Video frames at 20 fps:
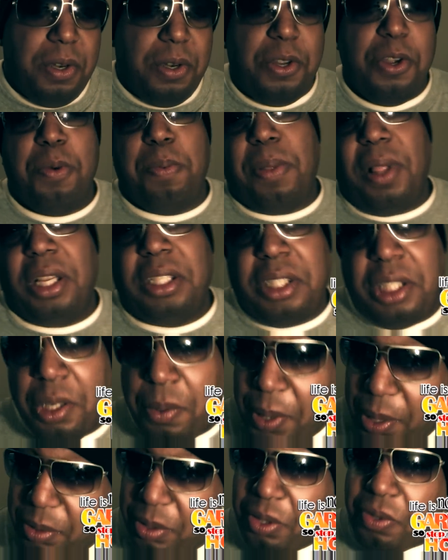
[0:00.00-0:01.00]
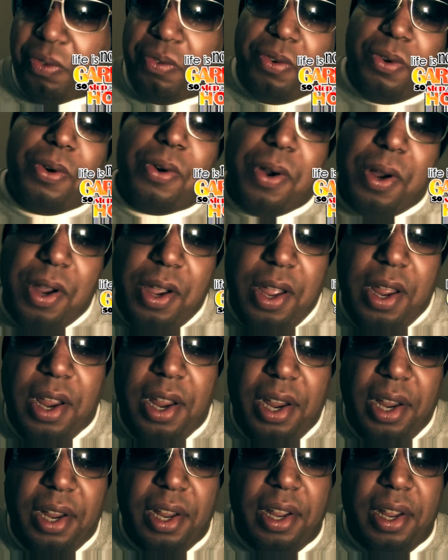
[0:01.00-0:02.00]
2 + 2 = 4,
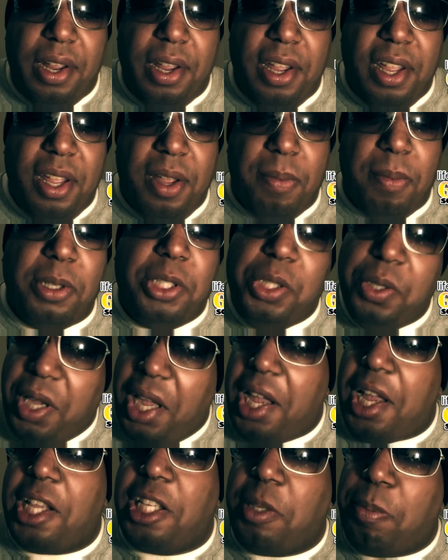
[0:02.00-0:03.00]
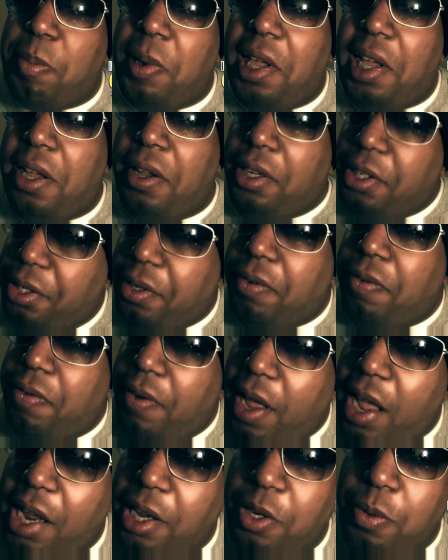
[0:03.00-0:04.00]
but you can't spell and you're
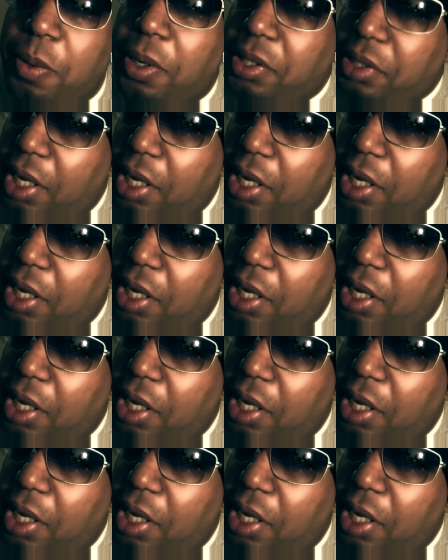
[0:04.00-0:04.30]
fat and you wear